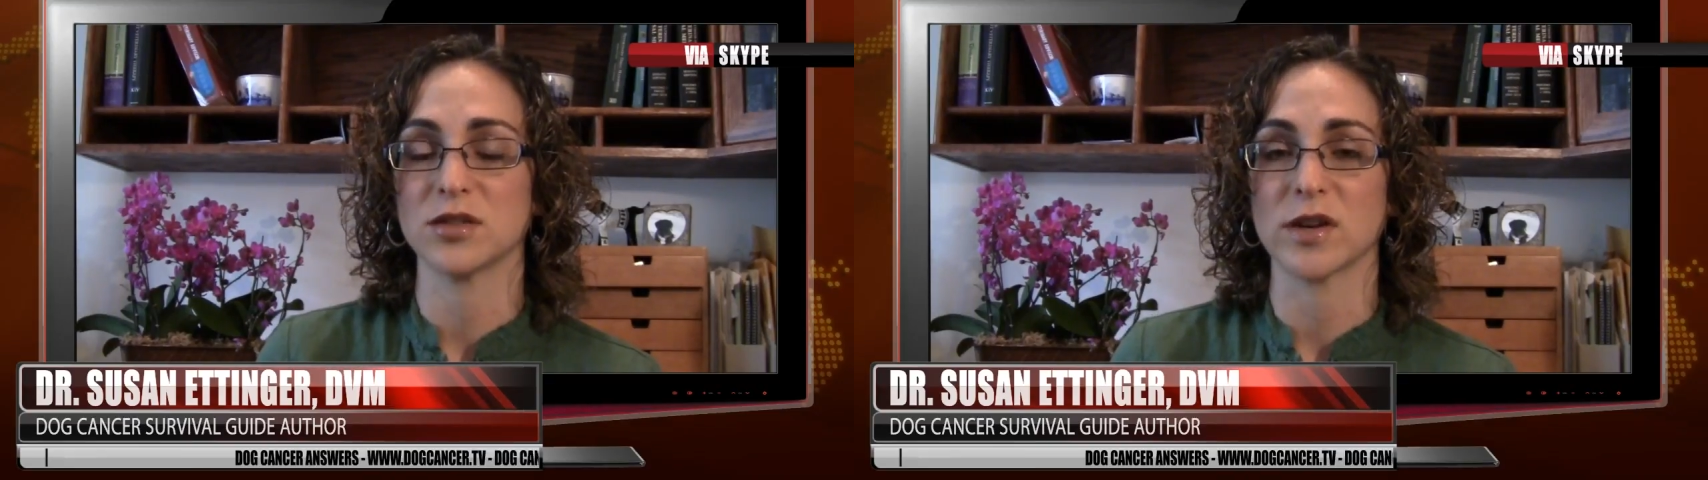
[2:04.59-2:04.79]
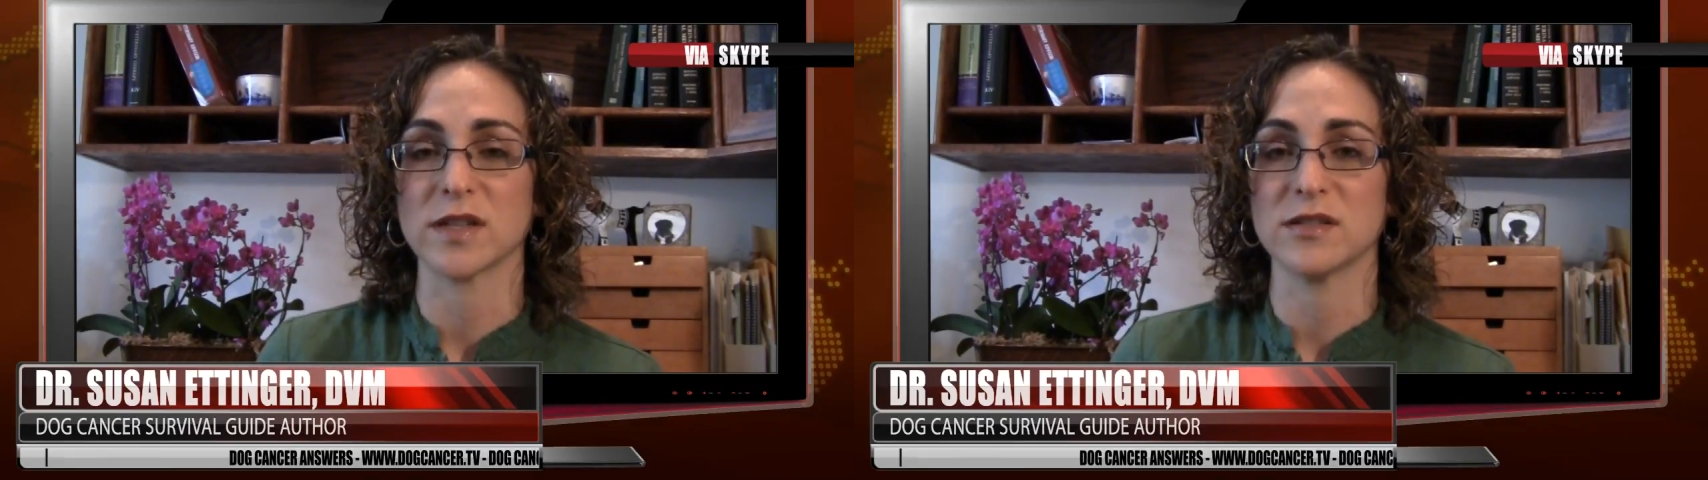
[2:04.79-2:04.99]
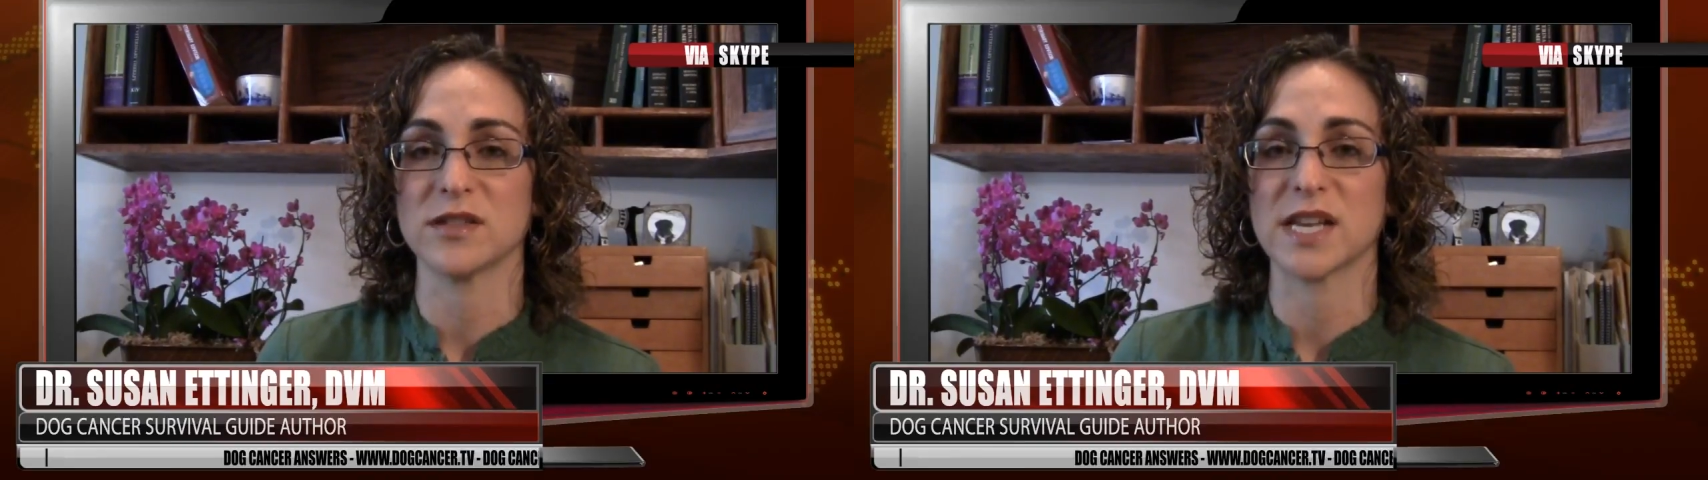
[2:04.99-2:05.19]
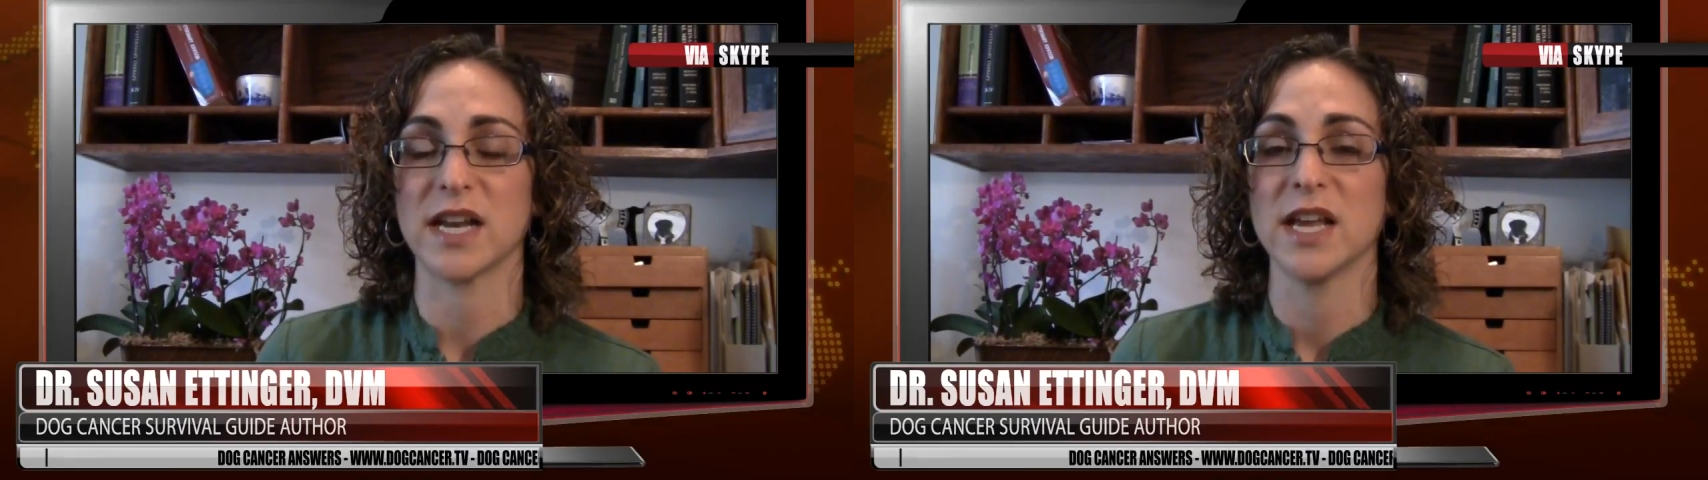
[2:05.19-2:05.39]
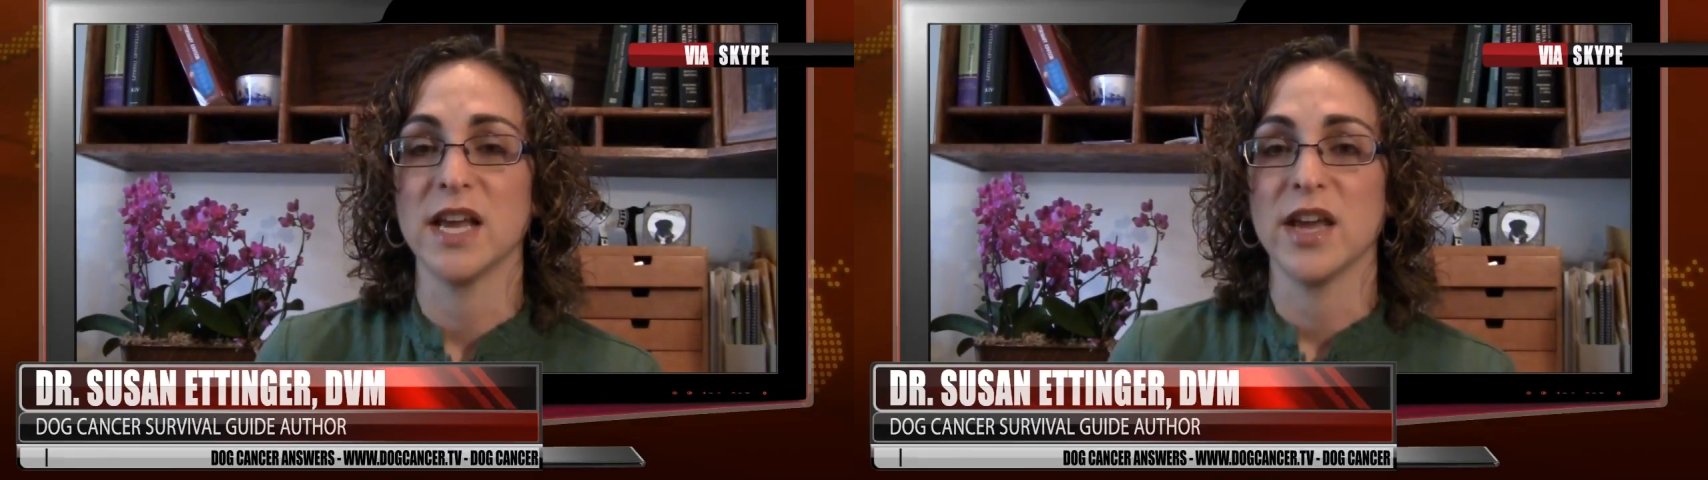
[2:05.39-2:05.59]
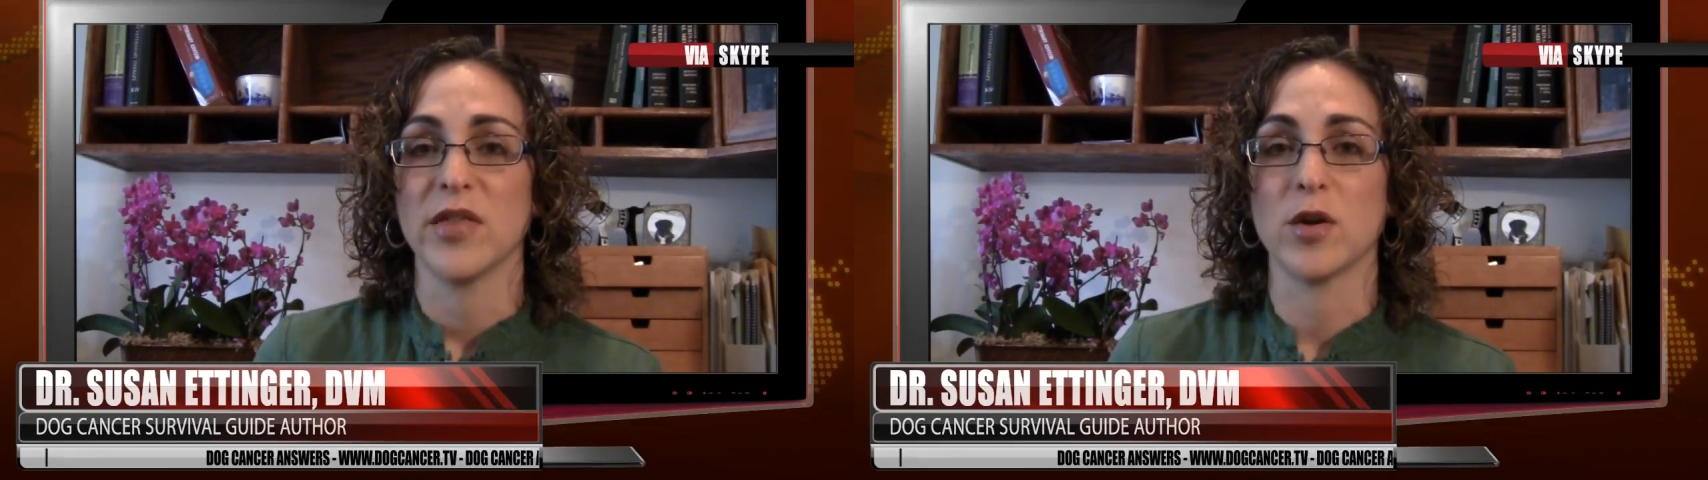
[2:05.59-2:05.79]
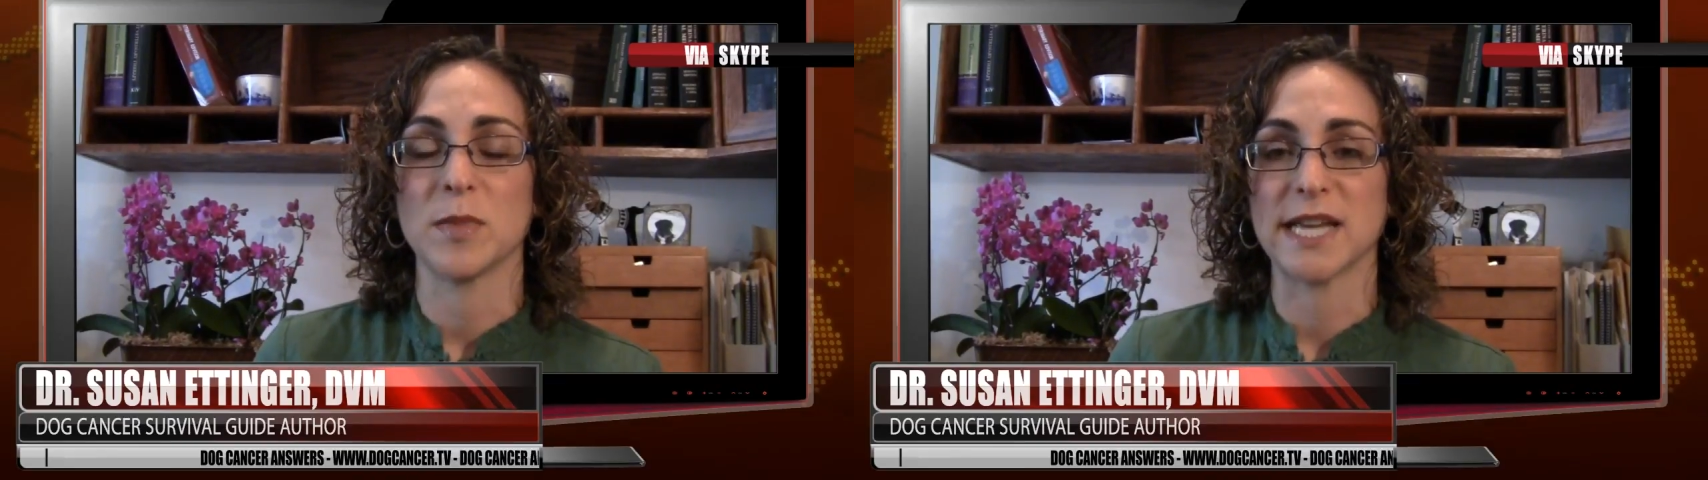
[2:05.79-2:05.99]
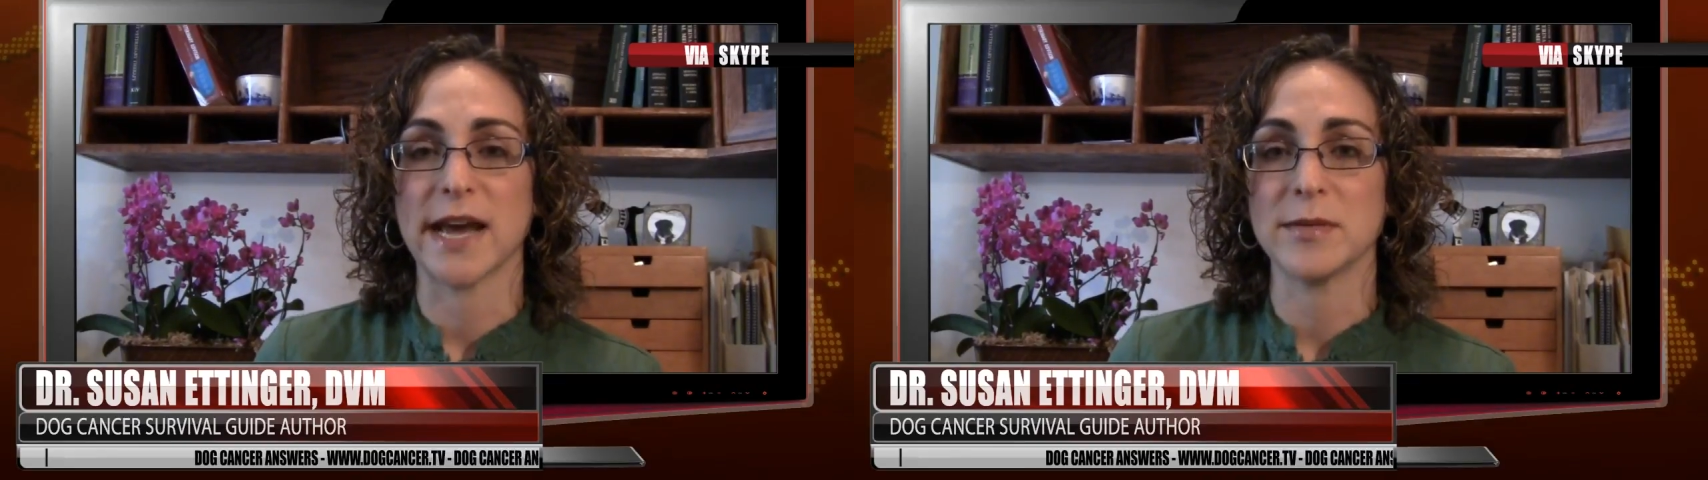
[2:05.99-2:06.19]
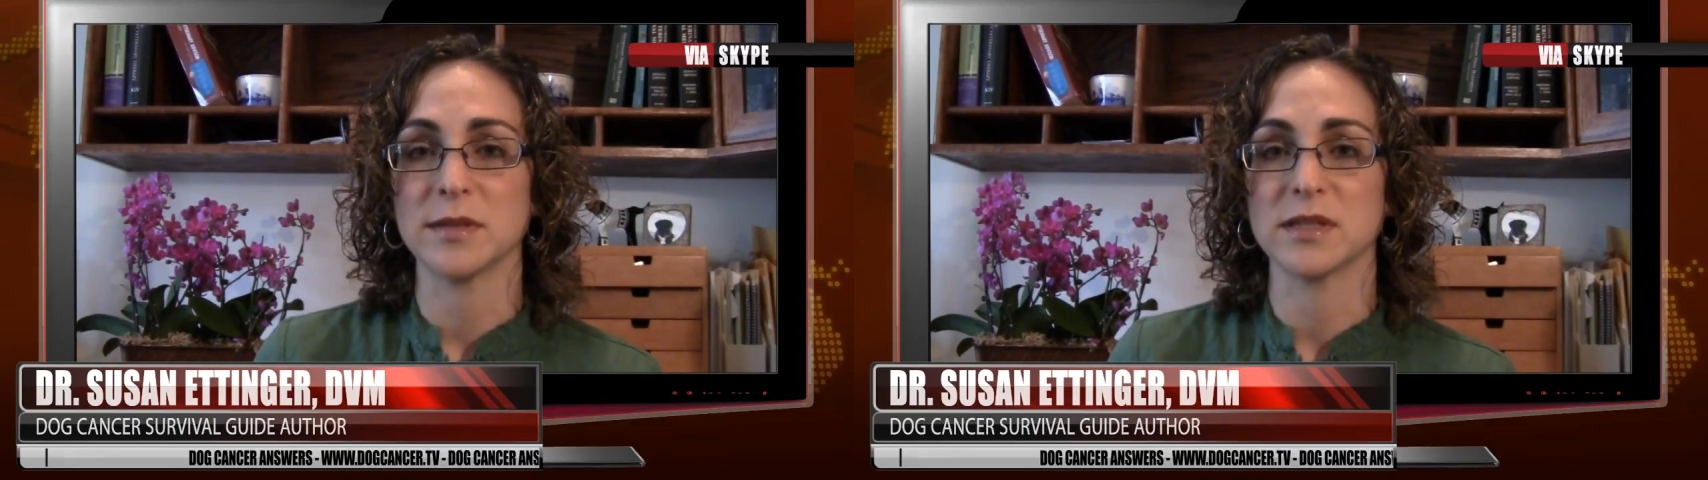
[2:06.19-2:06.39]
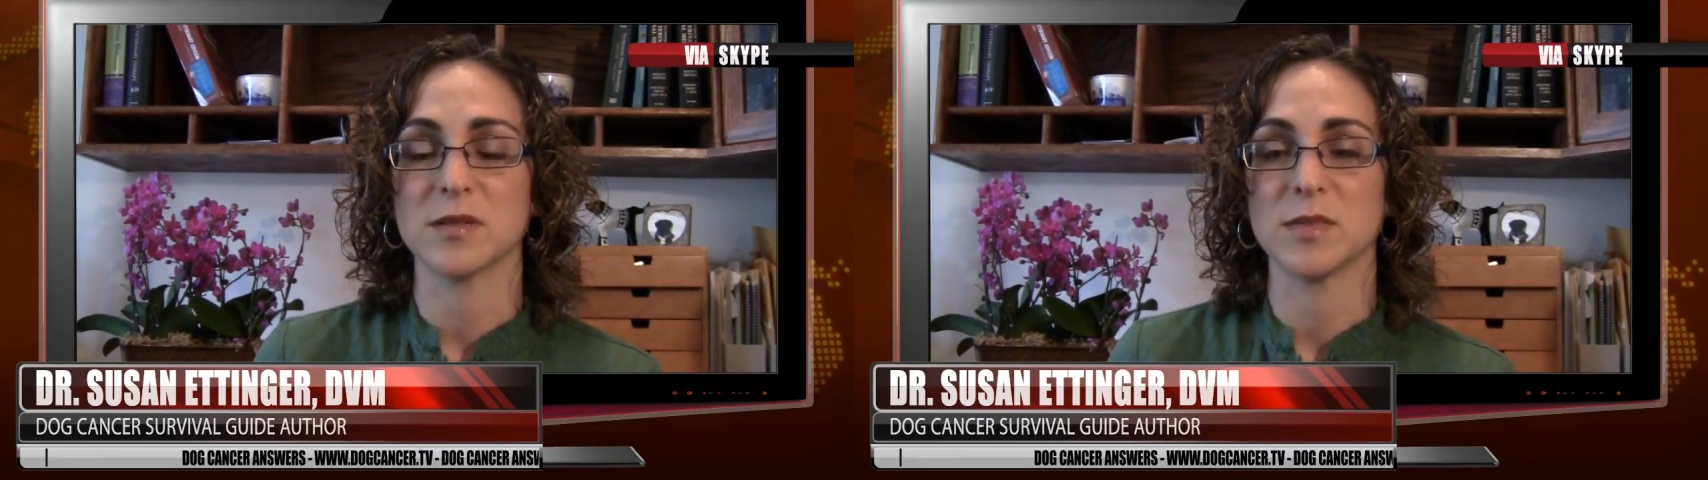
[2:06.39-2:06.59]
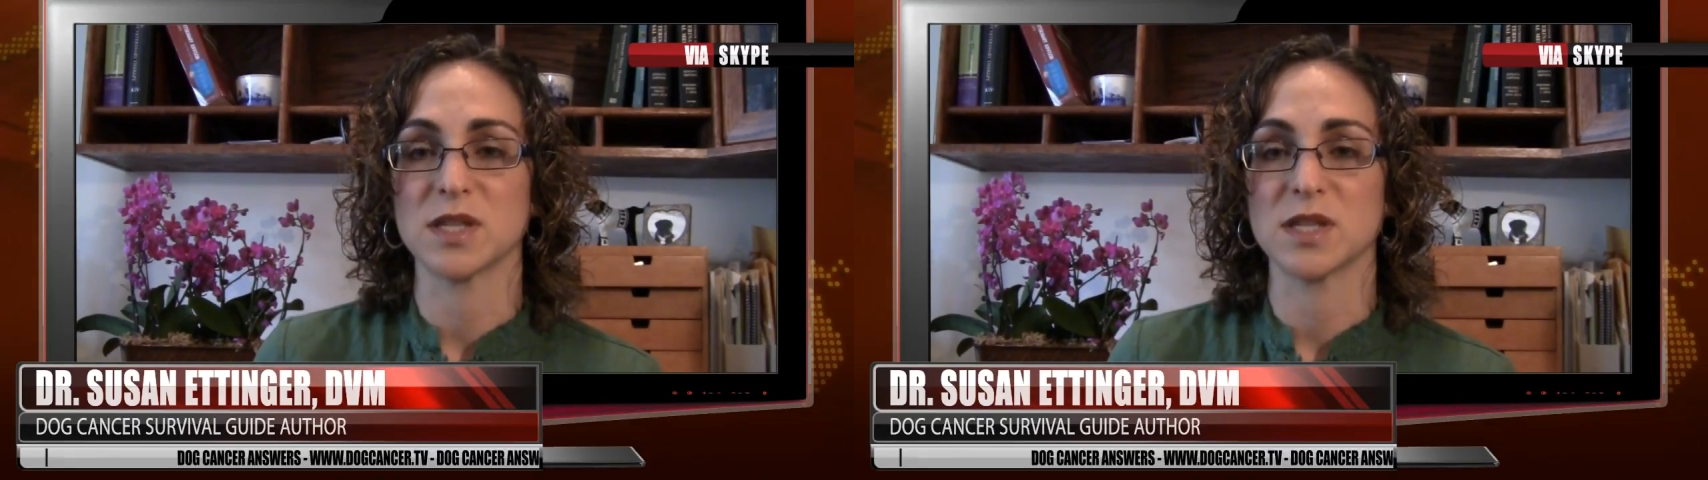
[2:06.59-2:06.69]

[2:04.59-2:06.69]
Dressler said, their metabolism is